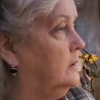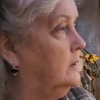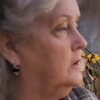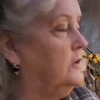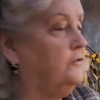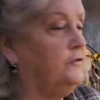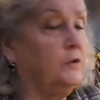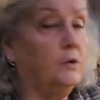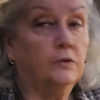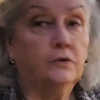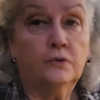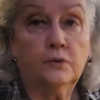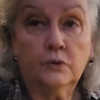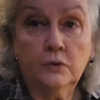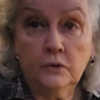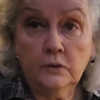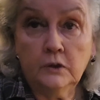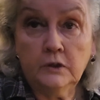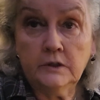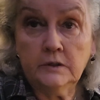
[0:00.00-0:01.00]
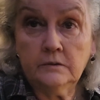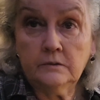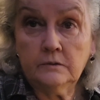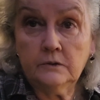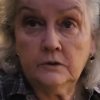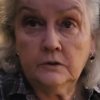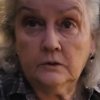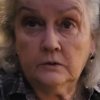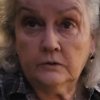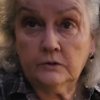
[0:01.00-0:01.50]
if you're truly
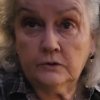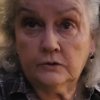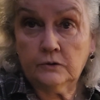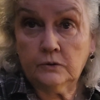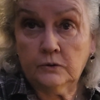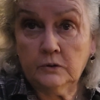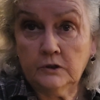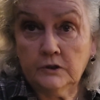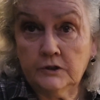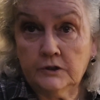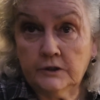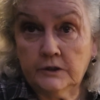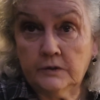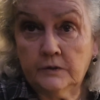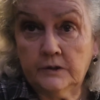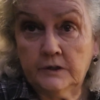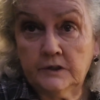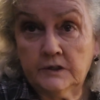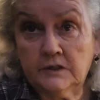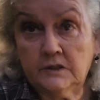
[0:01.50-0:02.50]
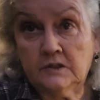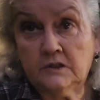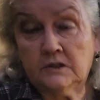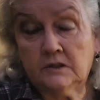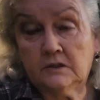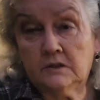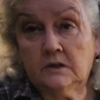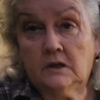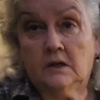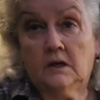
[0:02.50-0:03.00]
serious, it's
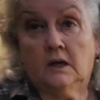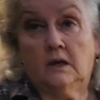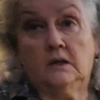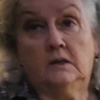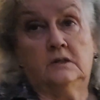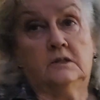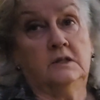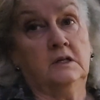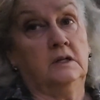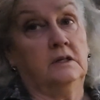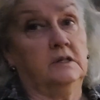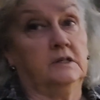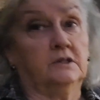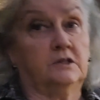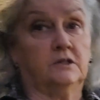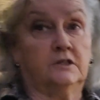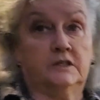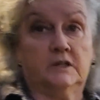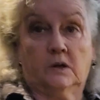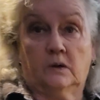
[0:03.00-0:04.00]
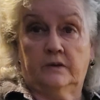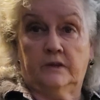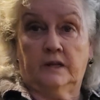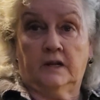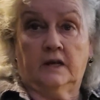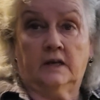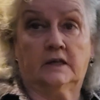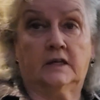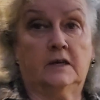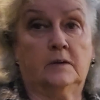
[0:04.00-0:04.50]
not necessary that
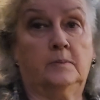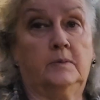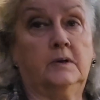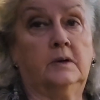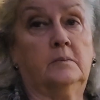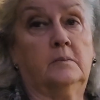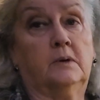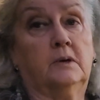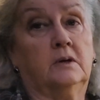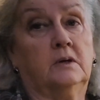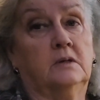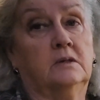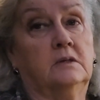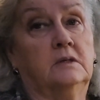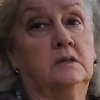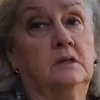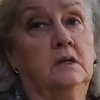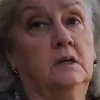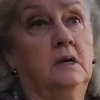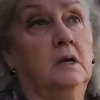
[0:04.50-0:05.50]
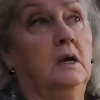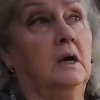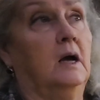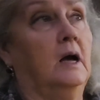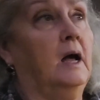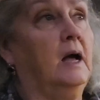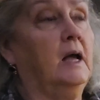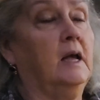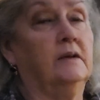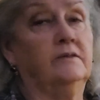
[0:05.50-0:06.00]
I keep it because
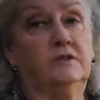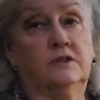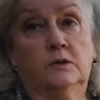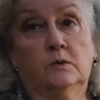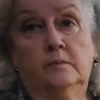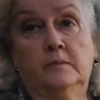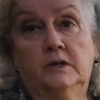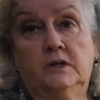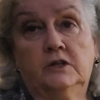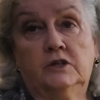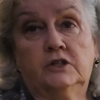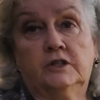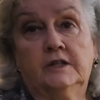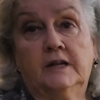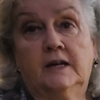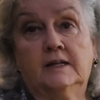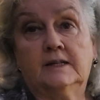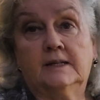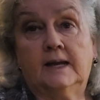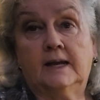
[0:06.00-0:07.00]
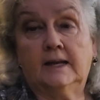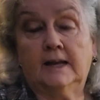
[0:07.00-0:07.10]
I have so much, and I